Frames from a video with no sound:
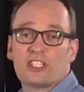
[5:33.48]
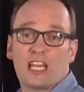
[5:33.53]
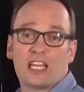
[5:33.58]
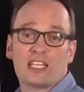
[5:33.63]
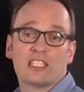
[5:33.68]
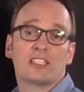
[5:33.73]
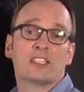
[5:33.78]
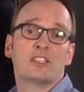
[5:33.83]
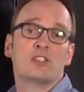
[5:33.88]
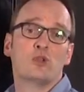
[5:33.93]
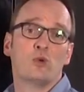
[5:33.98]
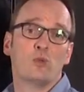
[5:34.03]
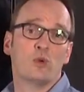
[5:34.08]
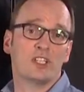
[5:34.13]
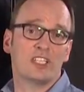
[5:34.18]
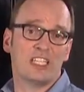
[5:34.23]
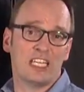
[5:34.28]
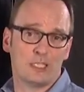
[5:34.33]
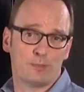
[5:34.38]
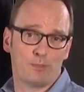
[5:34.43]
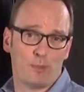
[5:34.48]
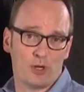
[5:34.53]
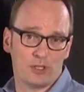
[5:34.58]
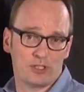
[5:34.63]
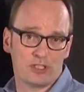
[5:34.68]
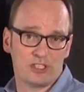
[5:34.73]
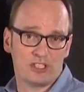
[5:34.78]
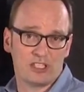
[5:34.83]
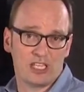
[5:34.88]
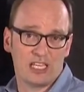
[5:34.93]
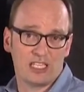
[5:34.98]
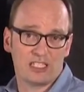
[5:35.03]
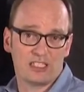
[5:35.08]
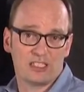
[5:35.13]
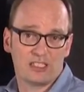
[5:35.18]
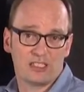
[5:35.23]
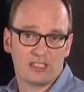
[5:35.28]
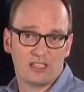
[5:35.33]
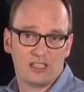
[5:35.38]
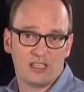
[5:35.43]
says to what this person
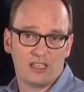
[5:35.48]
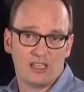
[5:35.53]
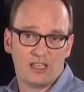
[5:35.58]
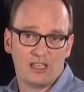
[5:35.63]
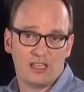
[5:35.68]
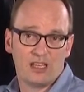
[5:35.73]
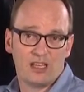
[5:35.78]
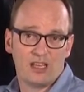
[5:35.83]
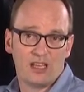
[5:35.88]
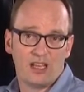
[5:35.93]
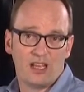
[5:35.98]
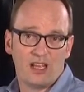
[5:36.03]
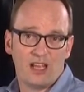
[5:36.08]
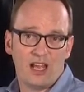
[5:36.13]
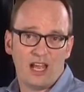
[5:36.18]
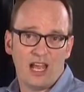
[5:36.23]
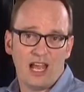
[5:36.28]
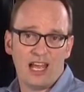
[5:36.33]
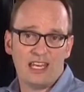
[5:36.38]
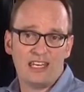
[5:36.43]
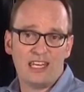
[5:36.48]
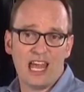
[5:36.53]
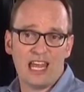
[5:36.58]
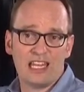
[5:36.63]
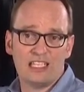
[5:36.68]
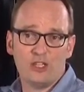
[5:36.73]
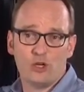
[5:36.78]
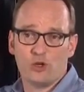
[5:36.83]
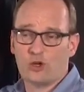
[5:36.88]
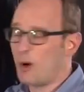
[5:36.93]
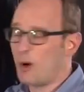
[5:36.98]
says. And then you